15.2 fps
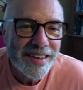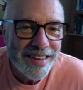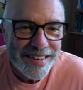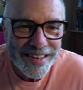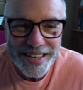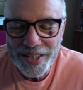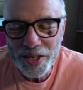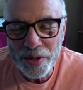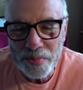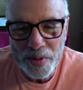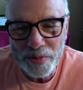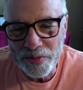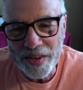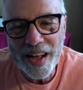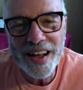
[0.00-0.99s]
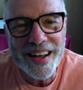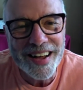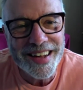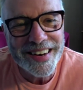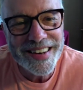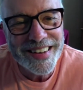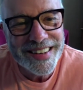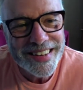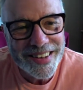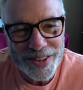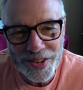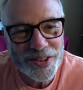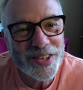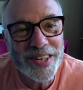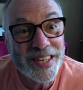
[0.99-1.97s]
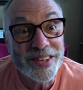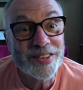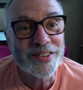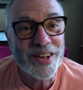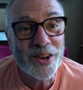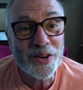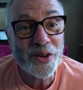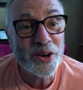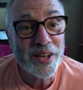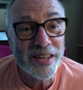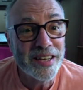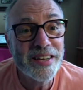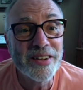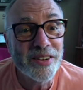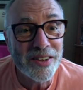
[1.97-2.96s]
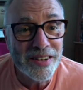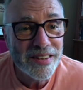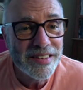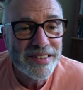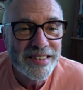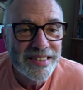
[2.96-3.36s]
kingdom of God, a city set on a hill,